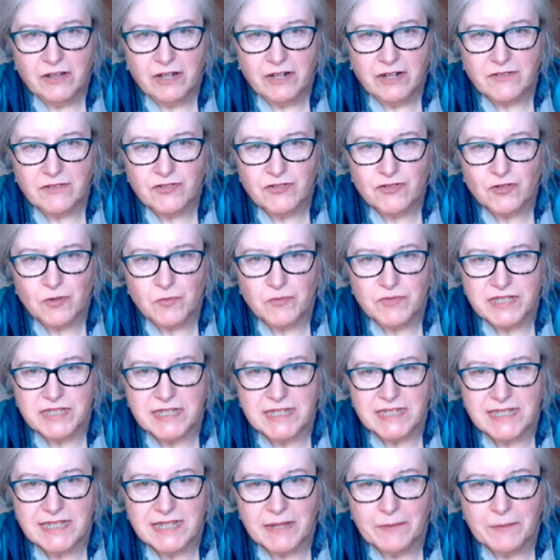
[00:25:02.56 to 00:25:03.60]
Can't have strawberries in
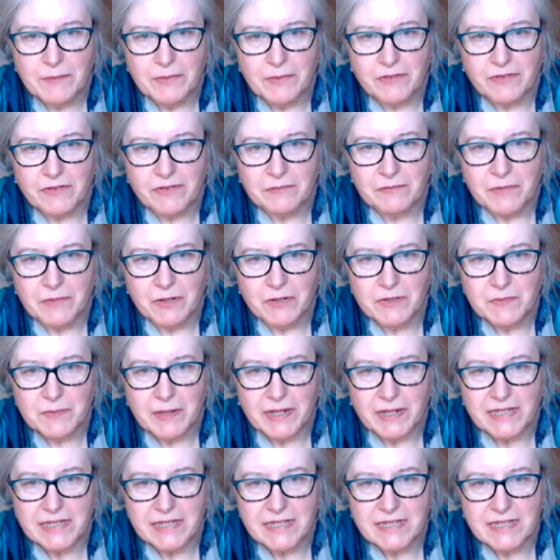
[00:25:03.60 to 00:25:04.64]
December in most
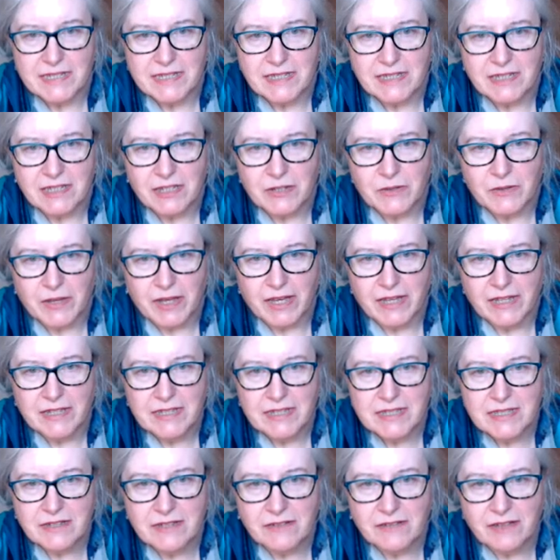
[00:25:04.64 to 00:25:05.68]
places in the UK,
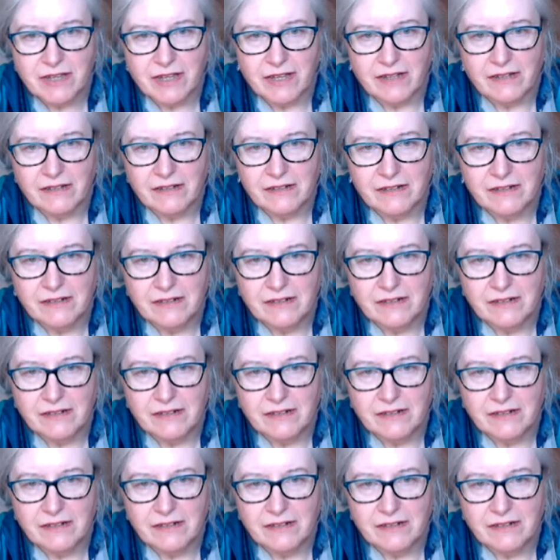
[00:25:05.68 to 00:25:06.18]
so yeah.